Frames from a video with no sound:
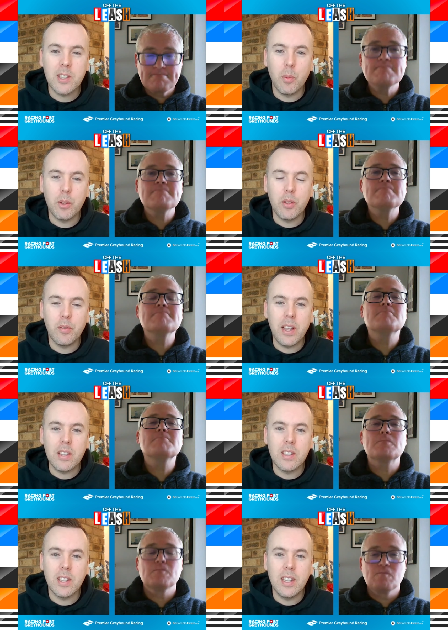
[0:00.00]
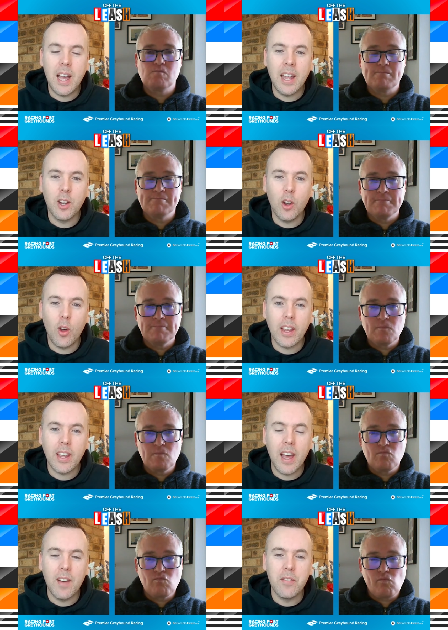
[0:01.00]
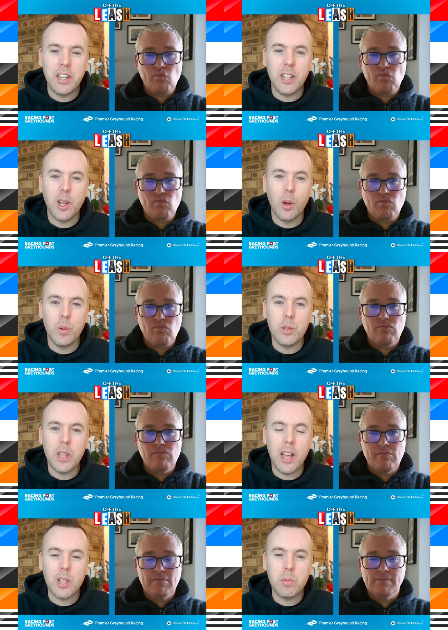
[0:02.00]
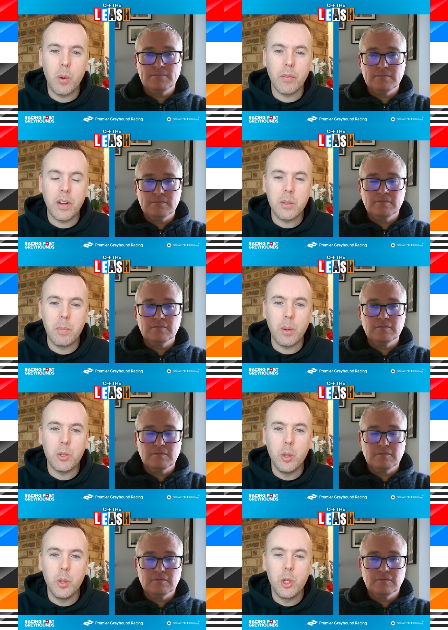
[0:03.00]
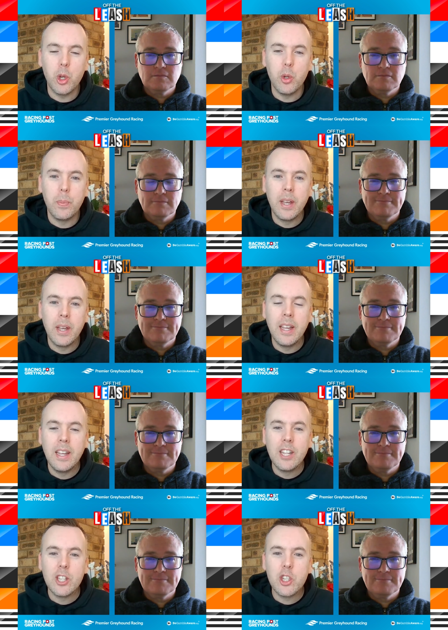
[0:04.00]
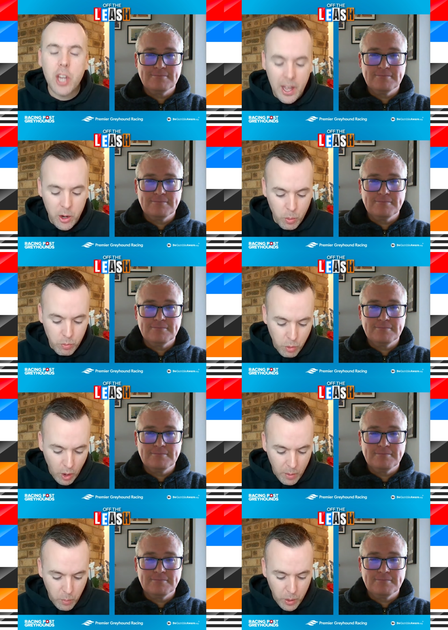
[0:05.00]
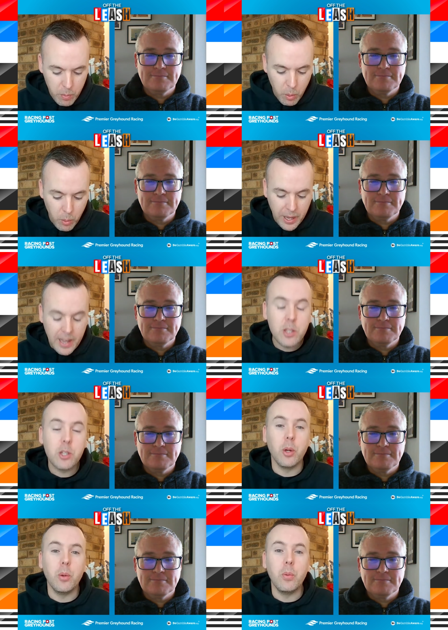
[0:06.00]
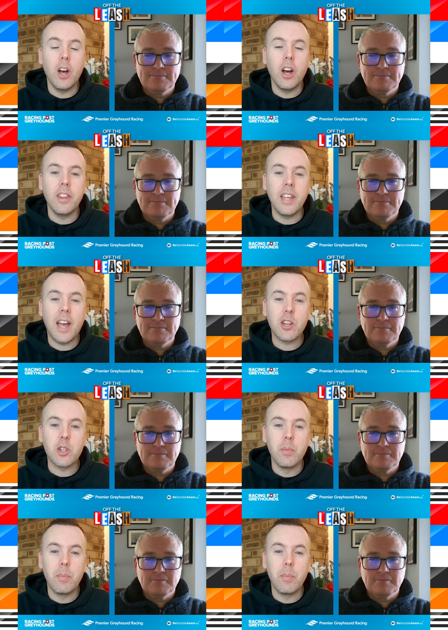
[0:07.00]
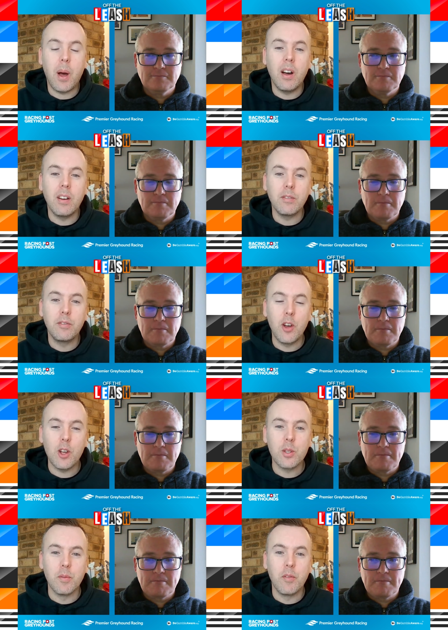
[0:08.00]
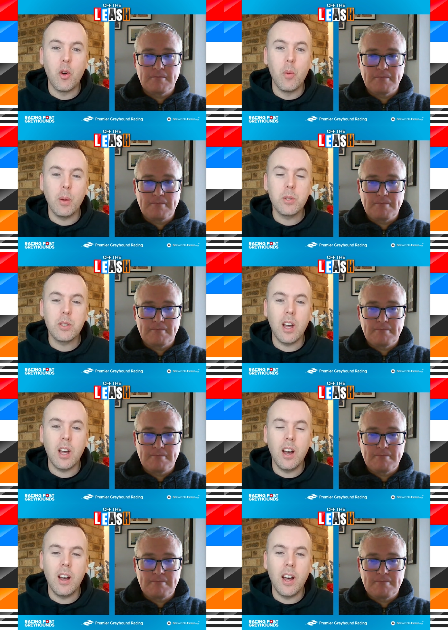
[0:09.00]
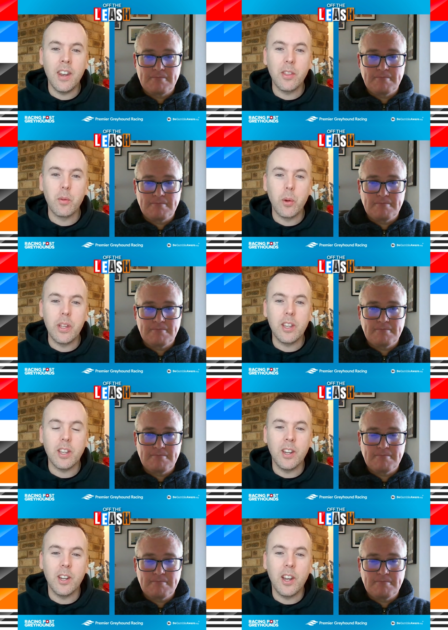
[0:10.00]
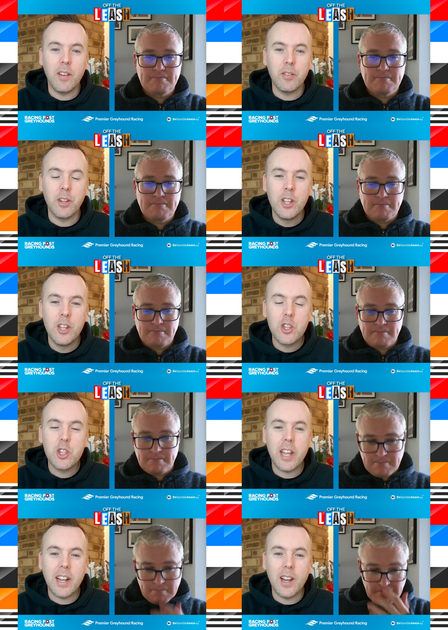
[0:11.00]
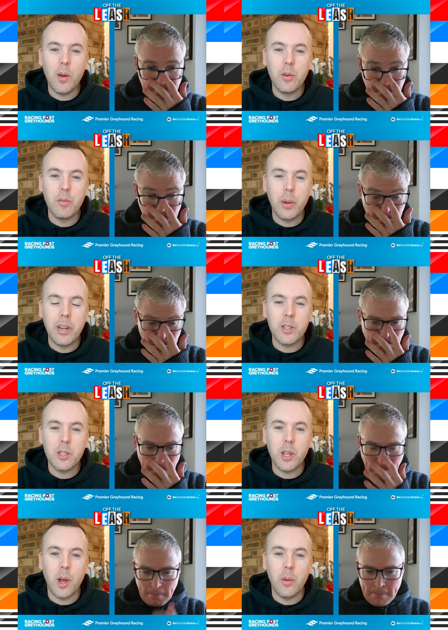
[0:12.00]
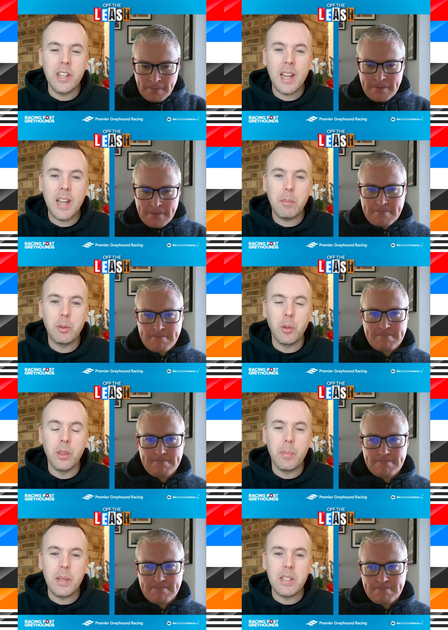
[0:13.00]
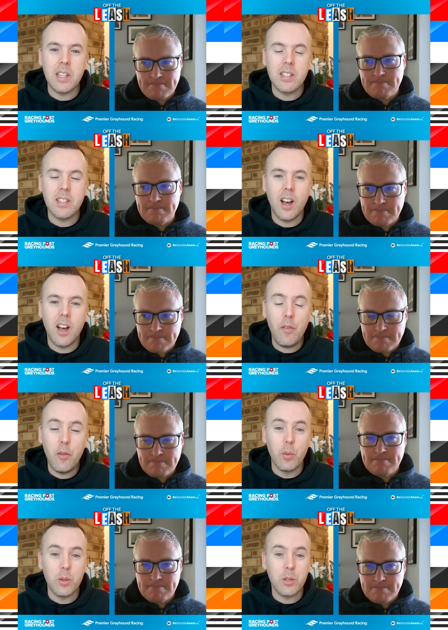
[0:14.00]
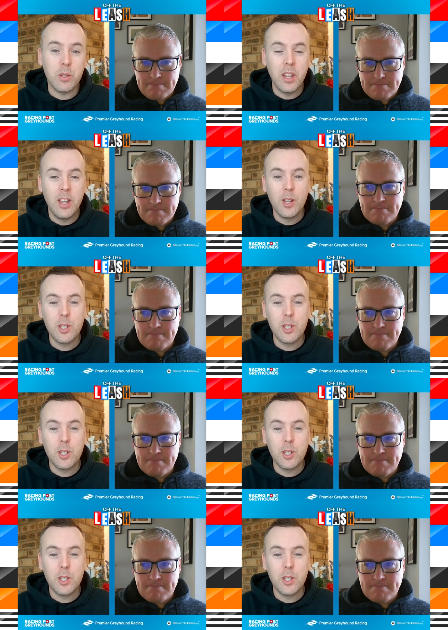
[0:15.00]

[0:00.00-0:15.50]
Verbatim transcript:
Speaker 1: let us know what you fancy, and like our videos as well on the Racing Post YouTube channel. Right, we will get to the action, but first and foremost, another week and another shed load of winners, Tony. Your nap doing the business, I thought was